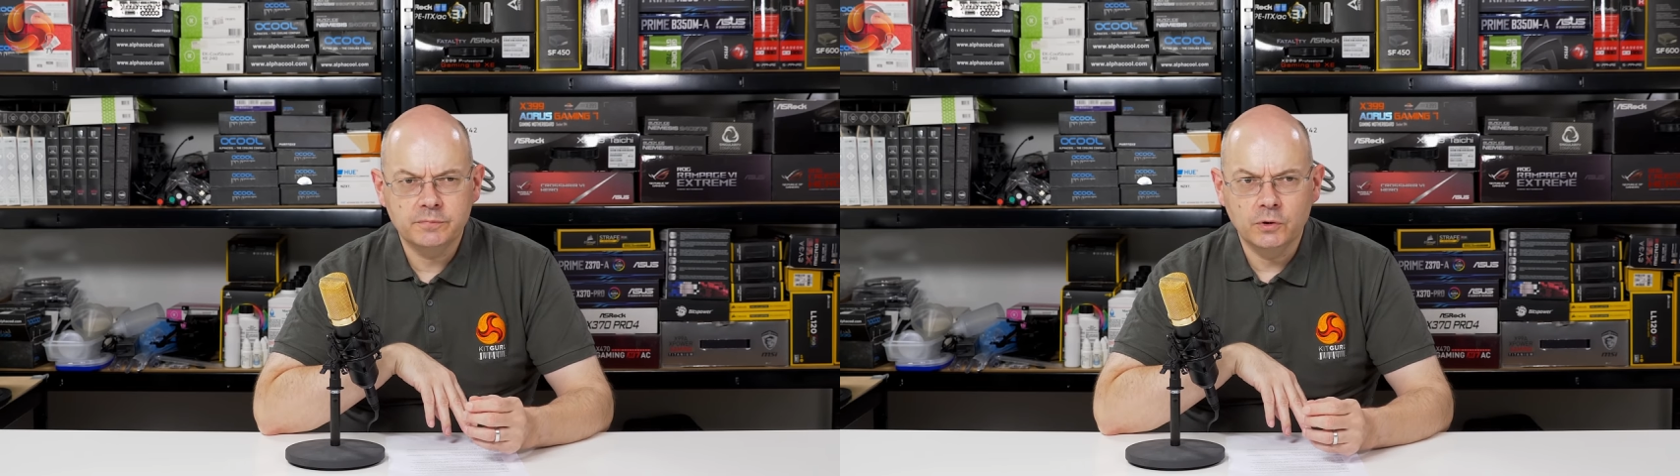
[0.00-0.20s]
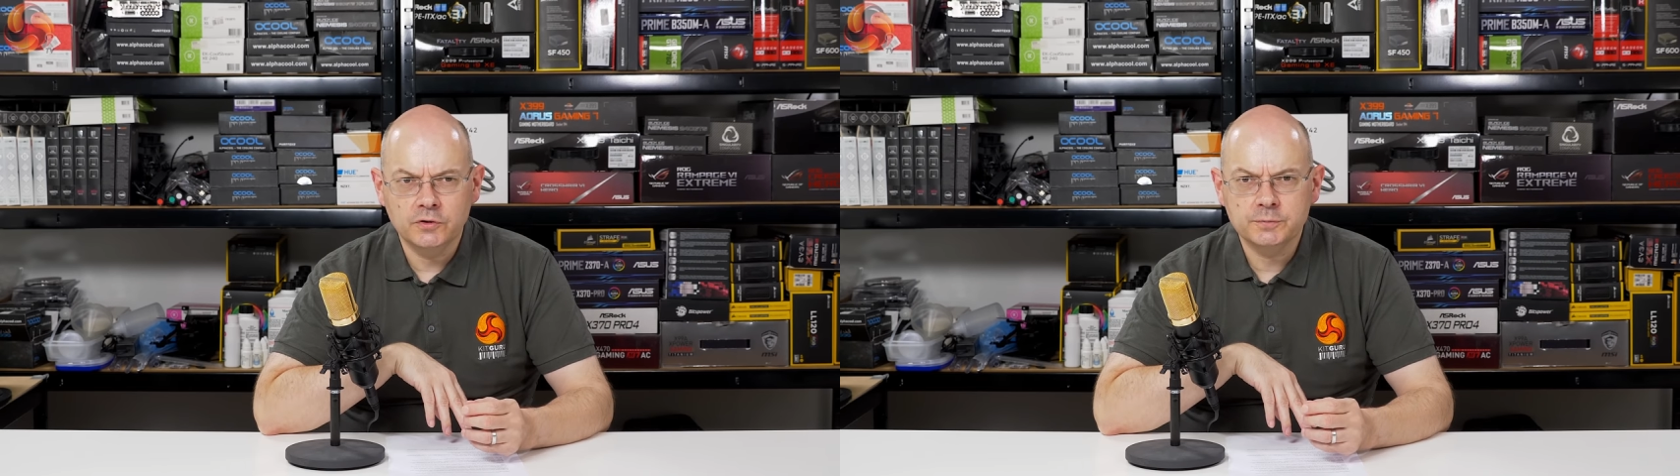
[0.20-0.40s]

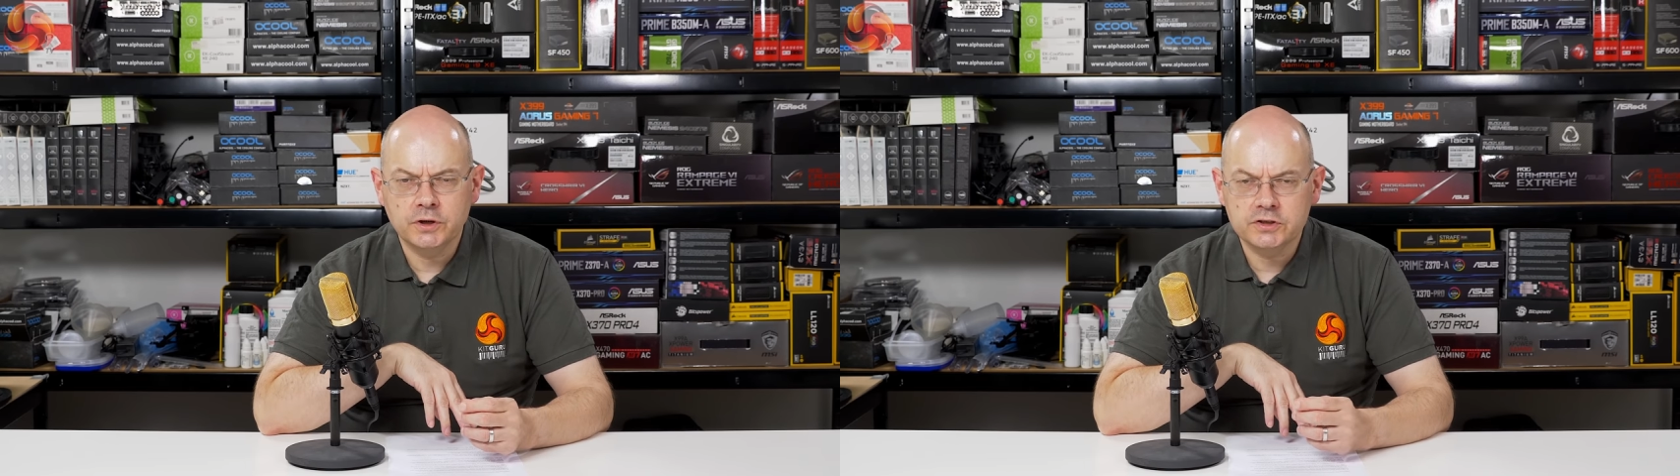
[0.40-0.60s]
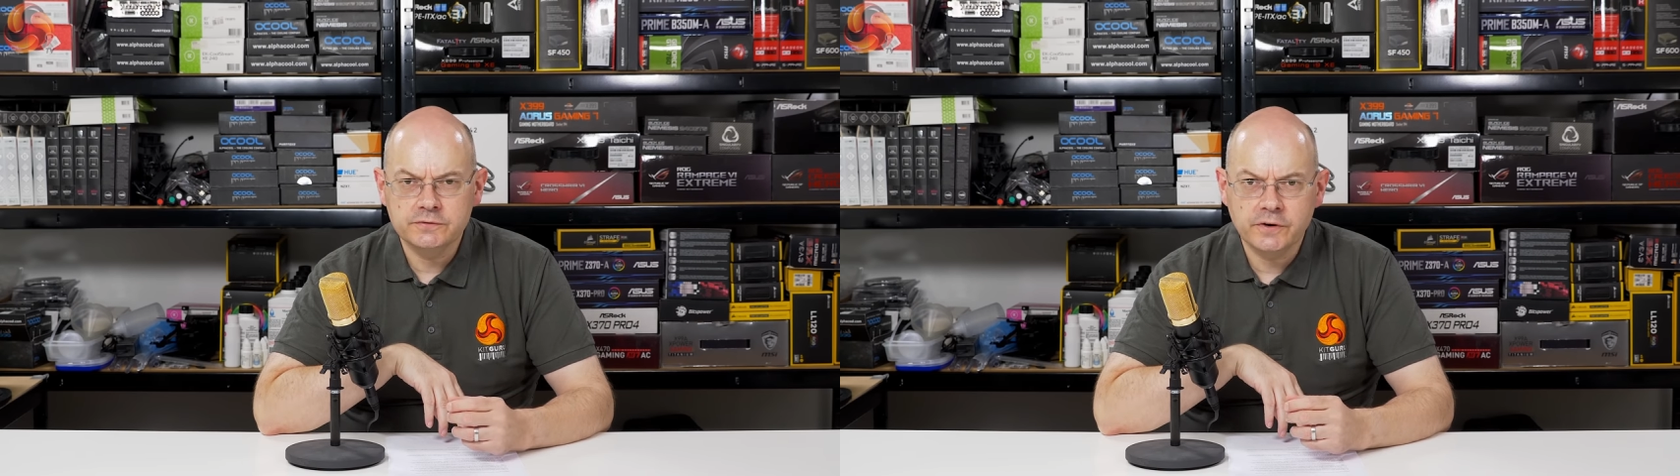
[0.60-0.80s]
lost
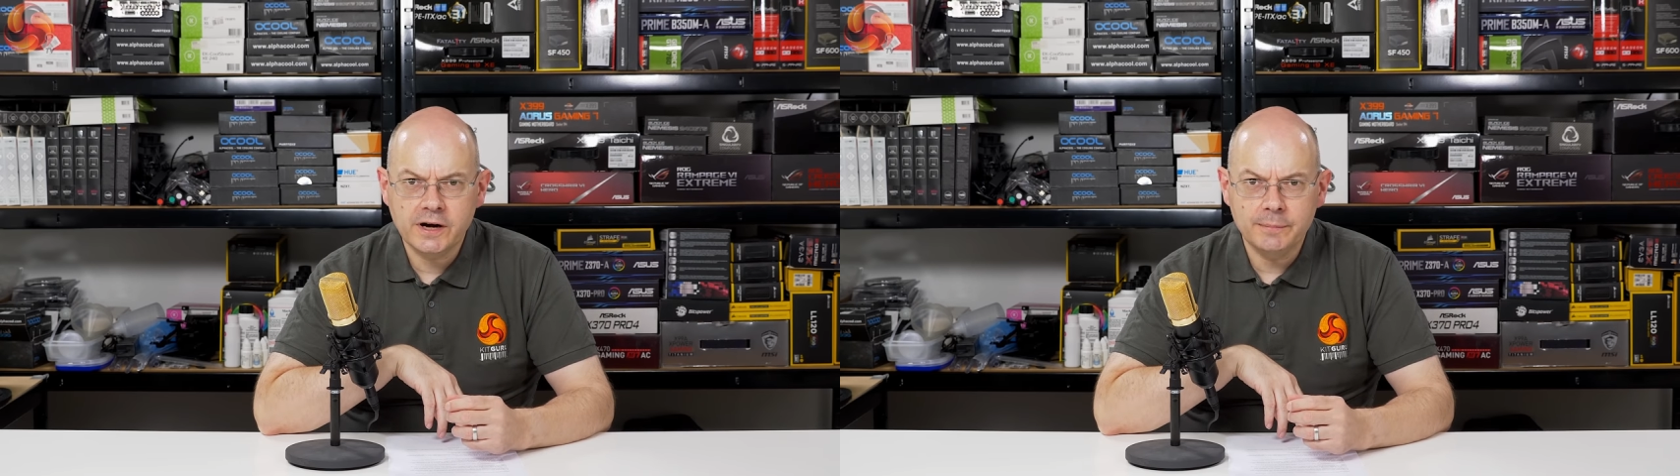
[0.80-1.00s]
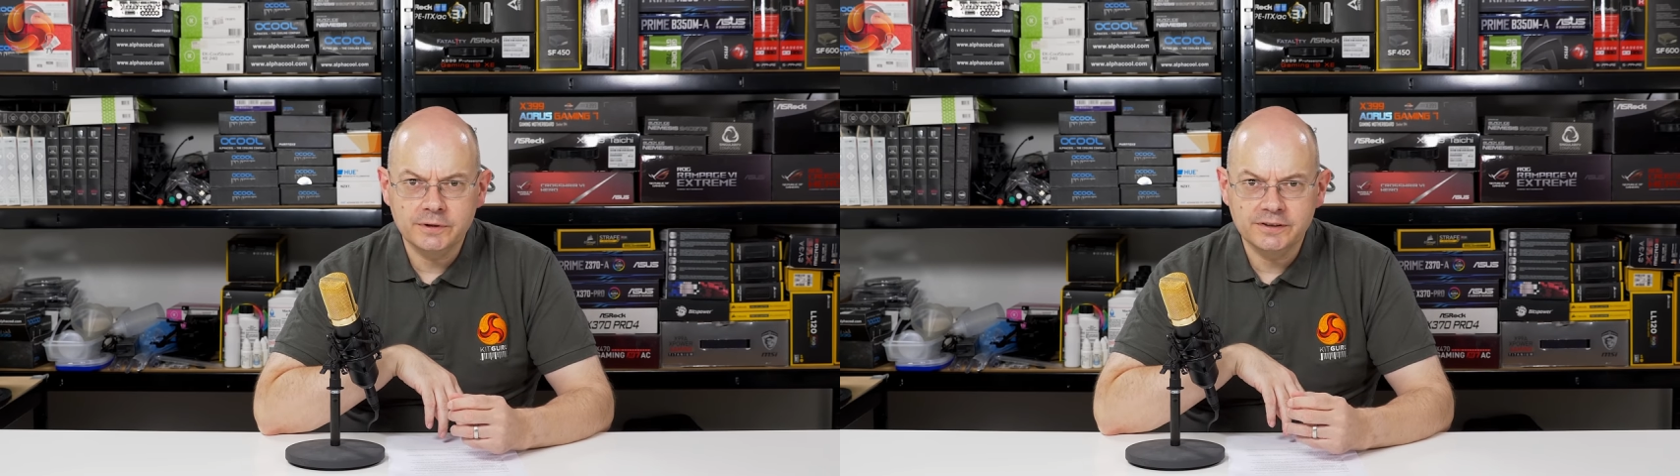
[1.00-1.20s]
production for a
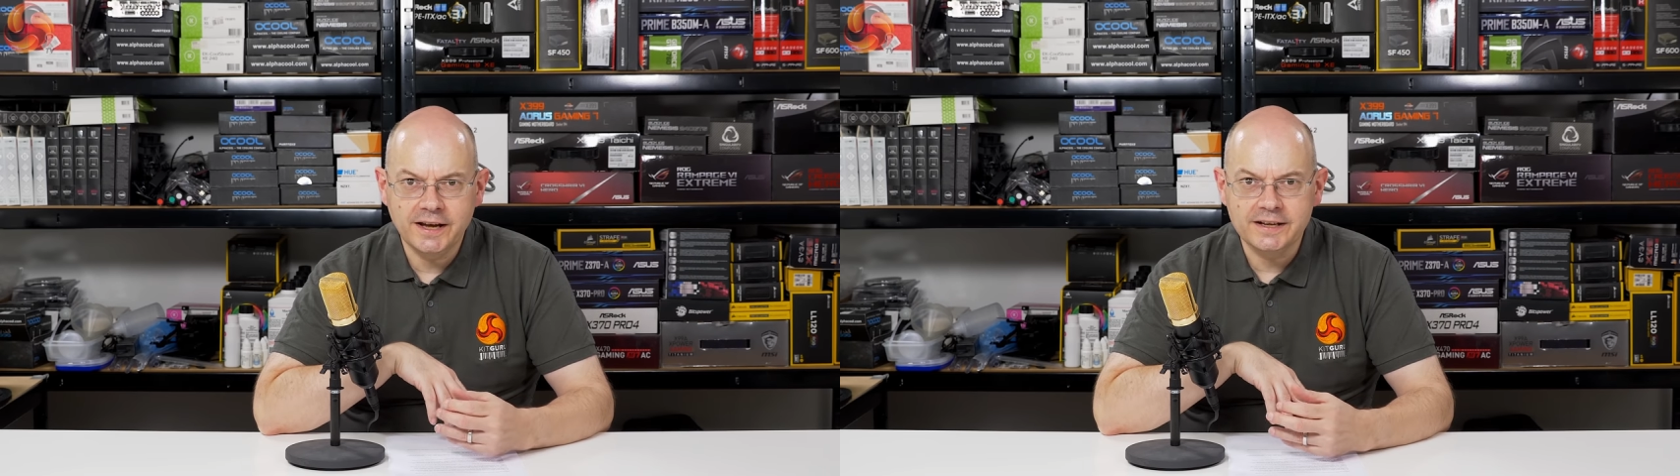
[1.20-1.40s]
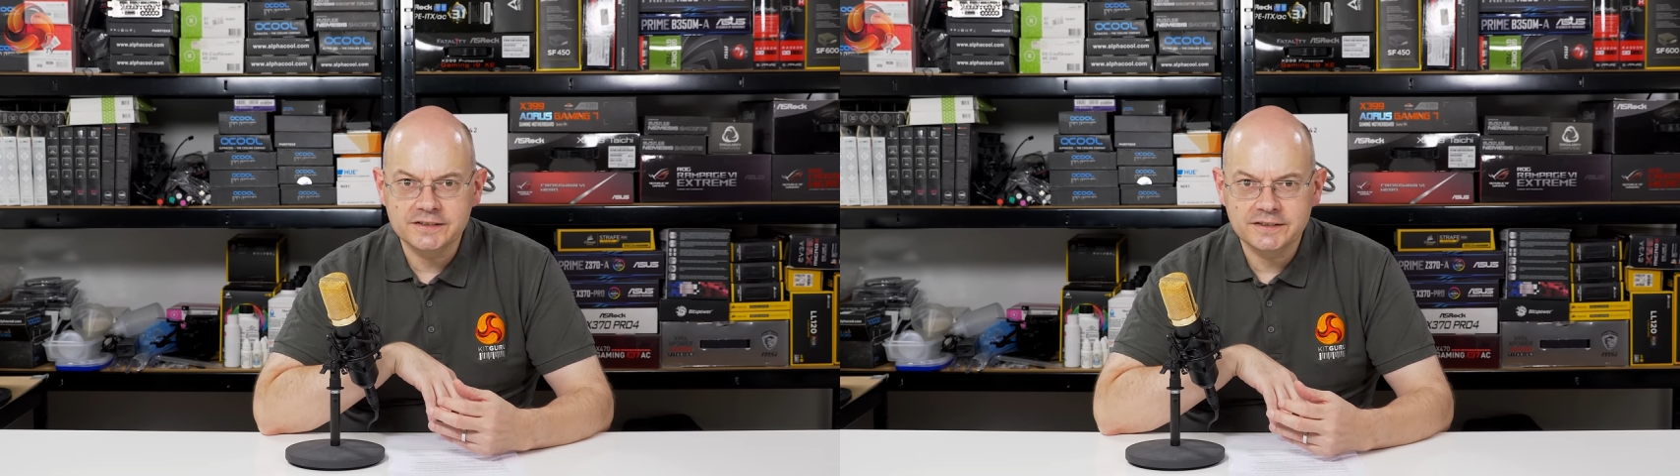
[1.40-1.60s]
couple of days,